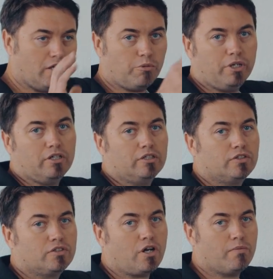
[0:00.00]
That'll
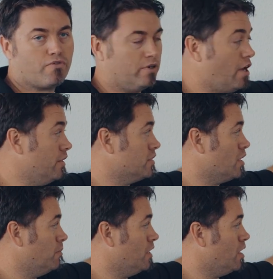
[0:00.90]
be time for another
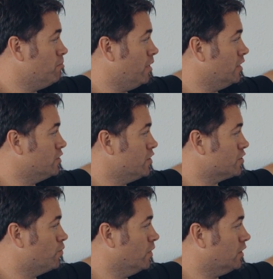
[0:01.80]
seminar, but
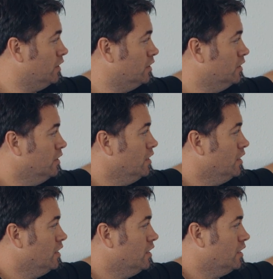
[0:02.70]
just quickly,
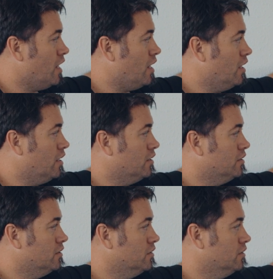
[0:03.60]
I